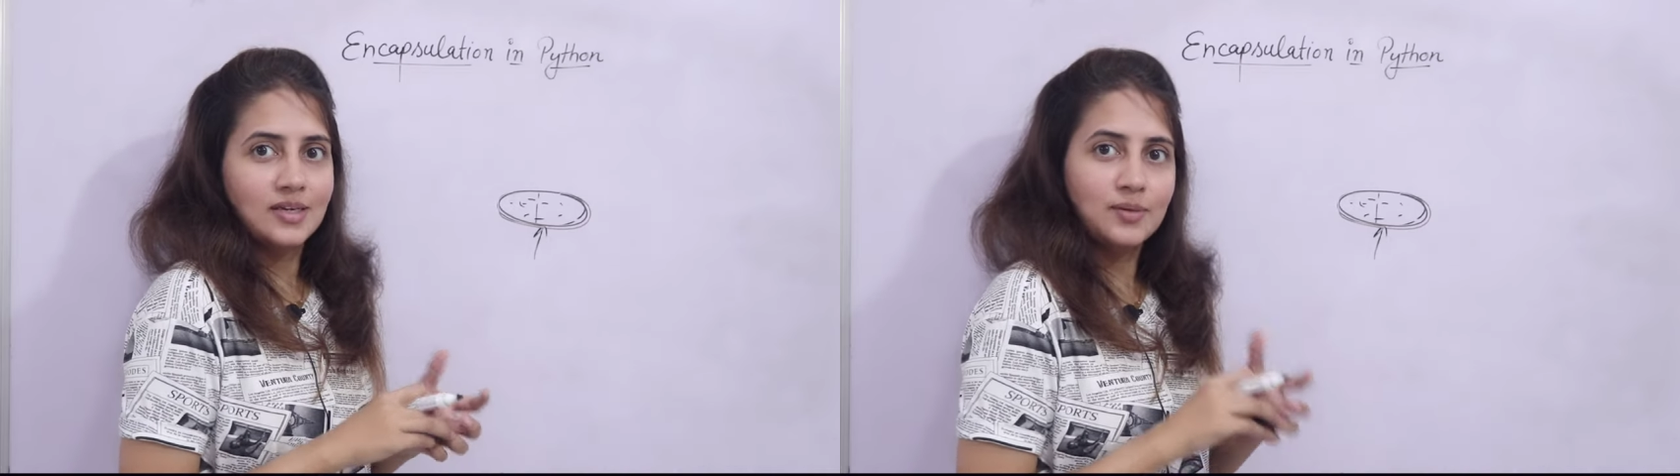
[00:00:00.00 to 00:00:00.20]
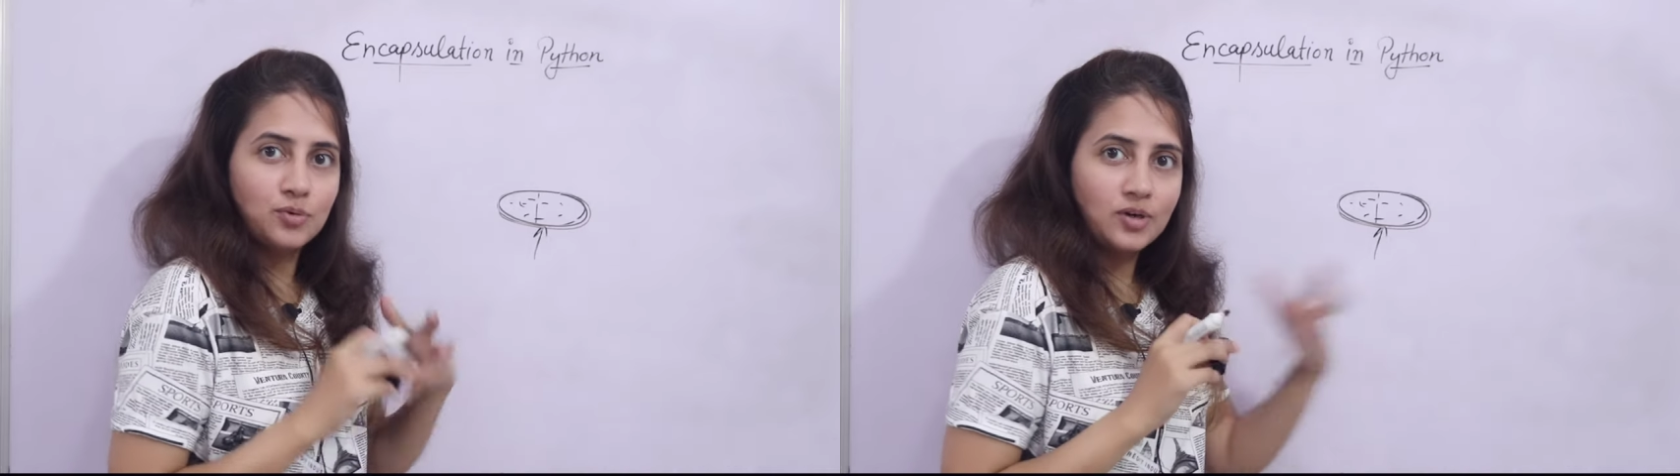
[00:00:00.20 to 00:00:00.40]

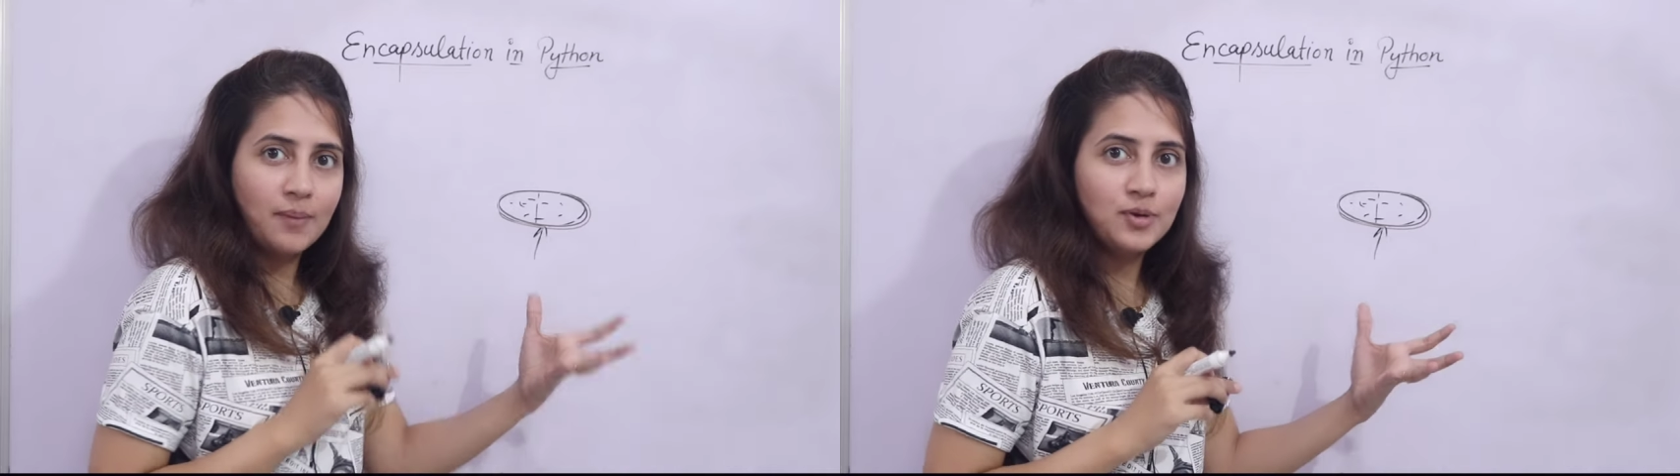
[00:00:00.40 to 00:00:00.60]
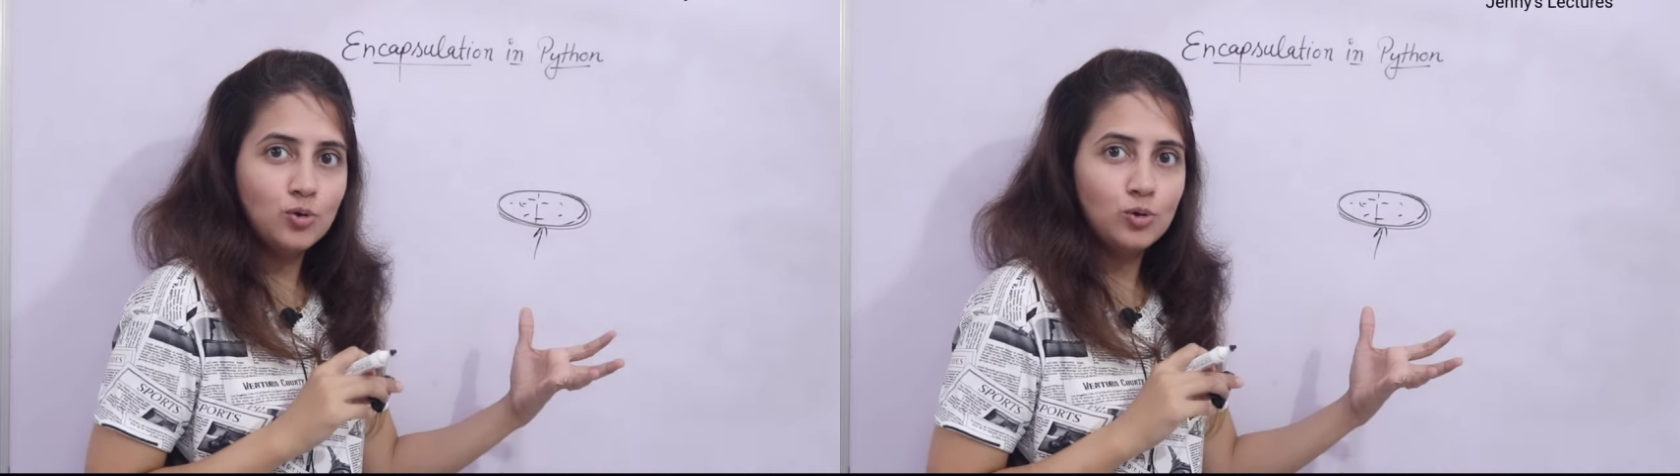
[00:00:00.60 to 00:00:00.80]
in
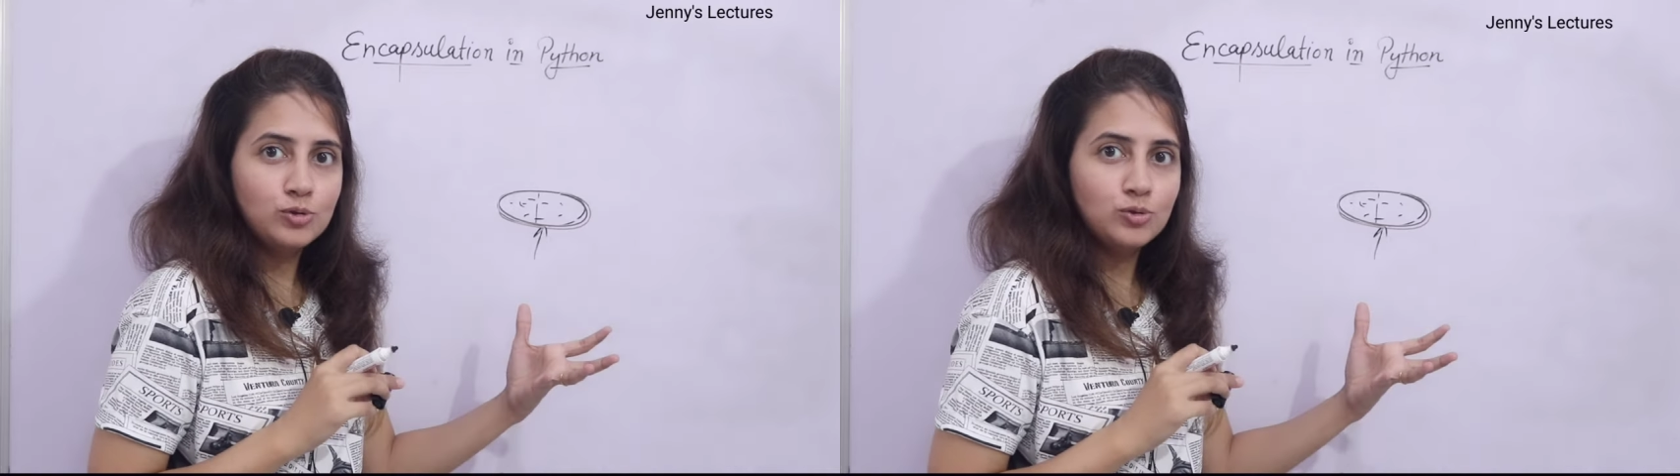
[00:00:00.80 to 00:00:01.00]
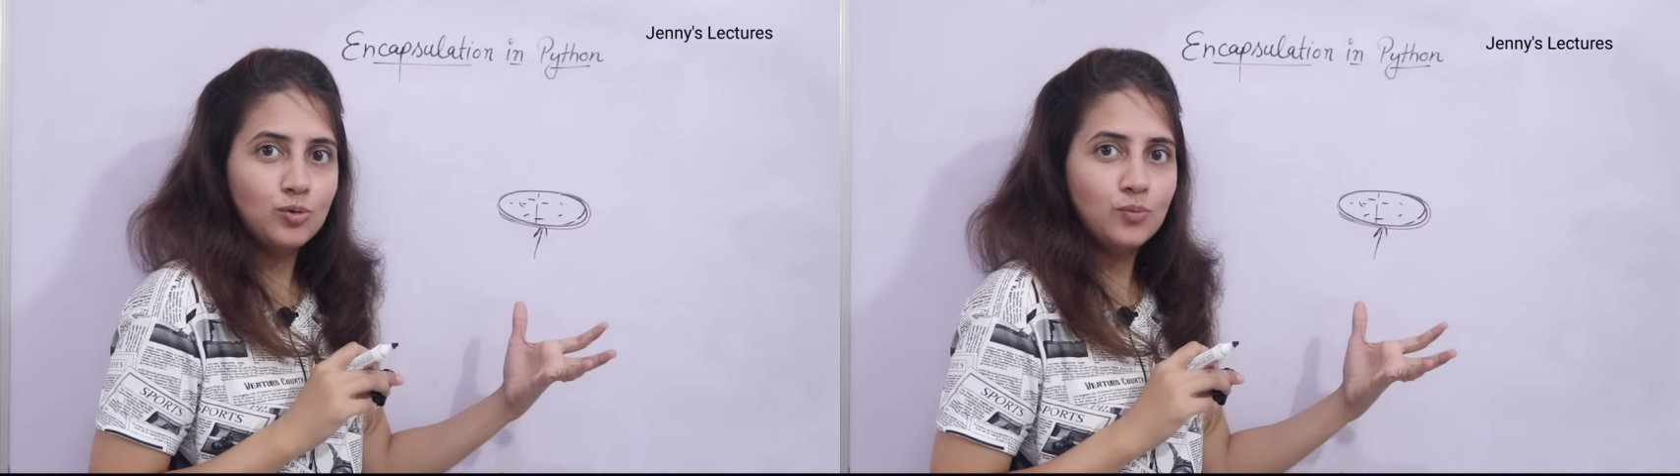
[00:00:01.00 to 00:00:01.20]
programming
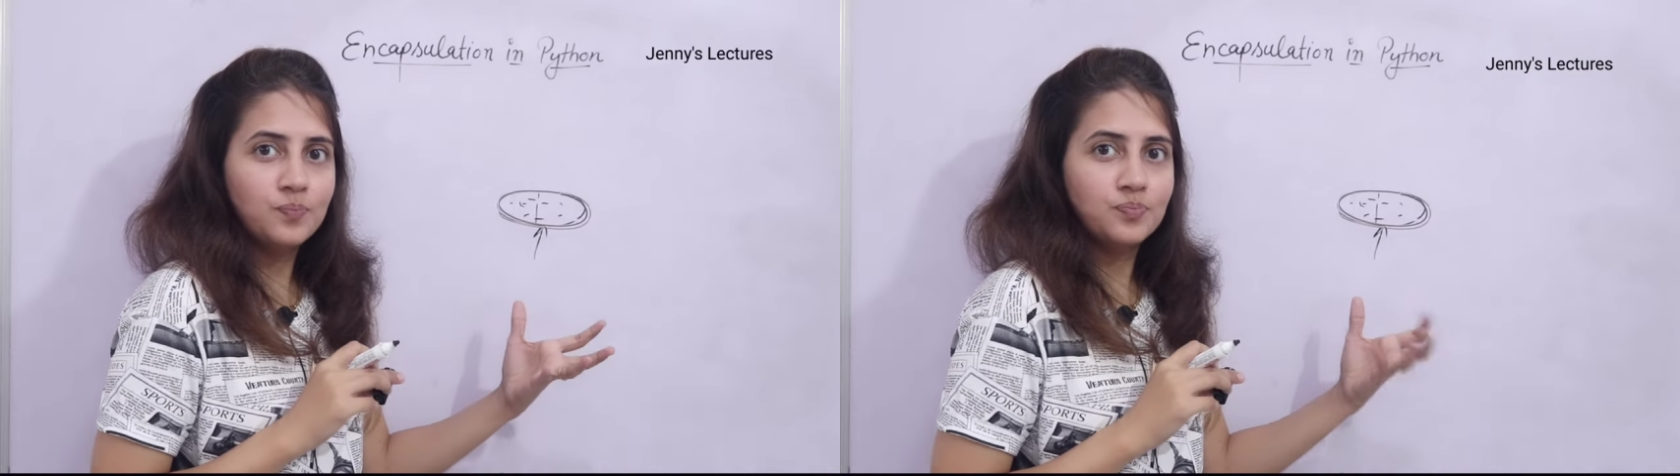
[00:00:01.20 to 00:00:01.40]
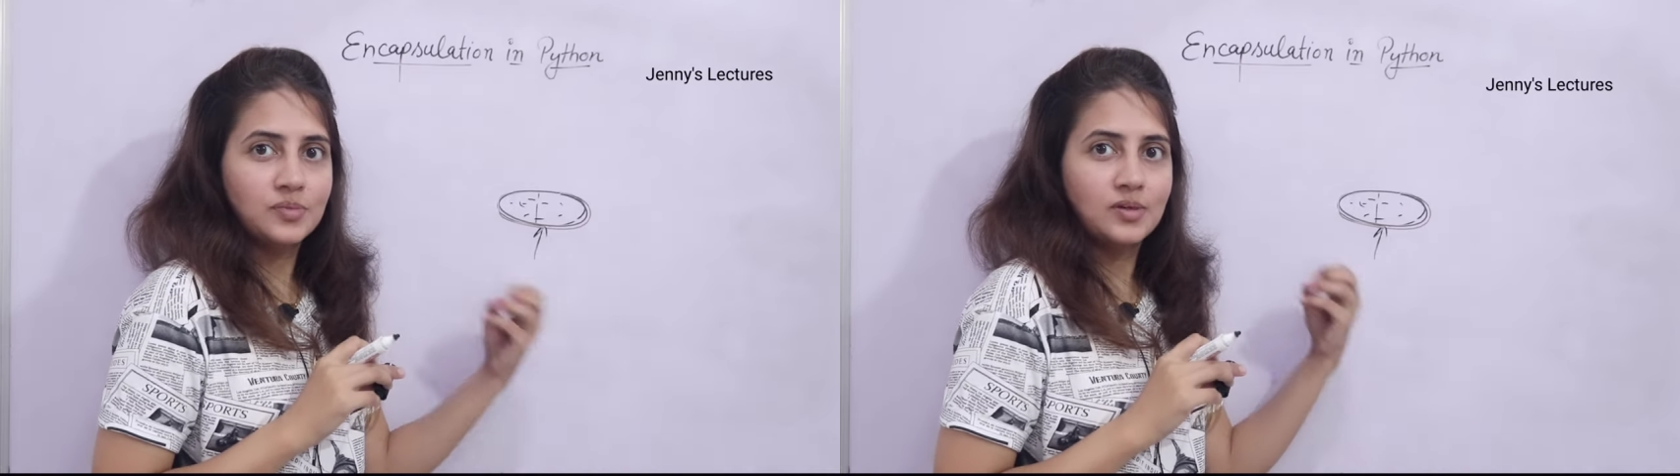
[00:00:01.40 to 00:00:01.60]

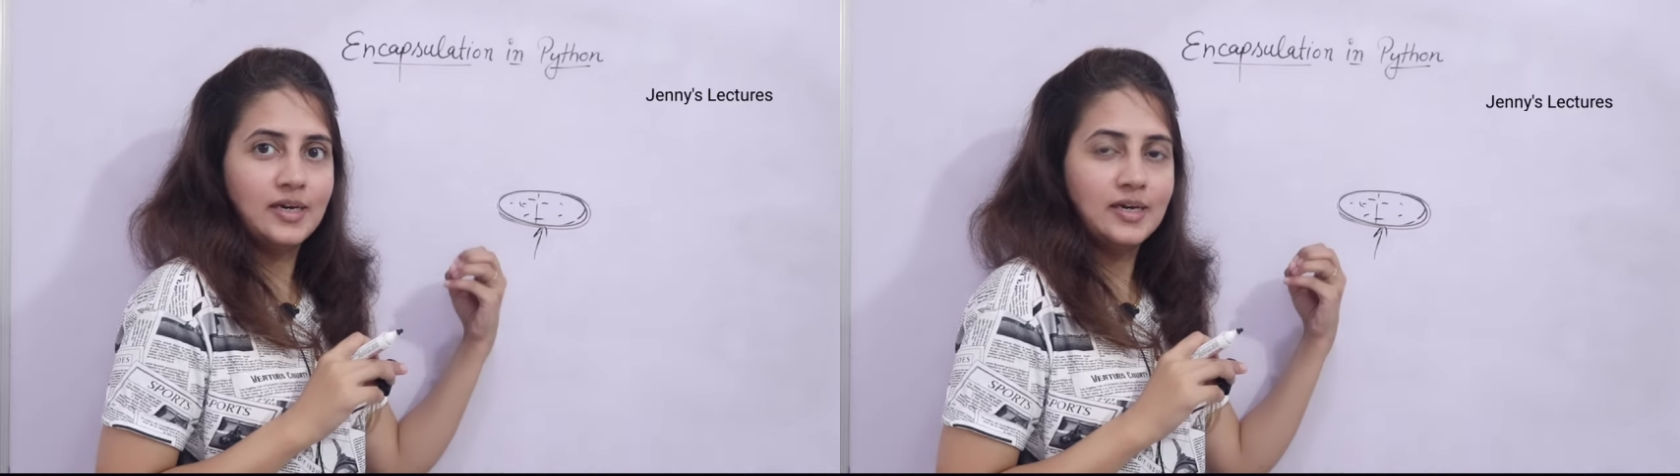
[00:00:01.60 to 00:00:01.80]
also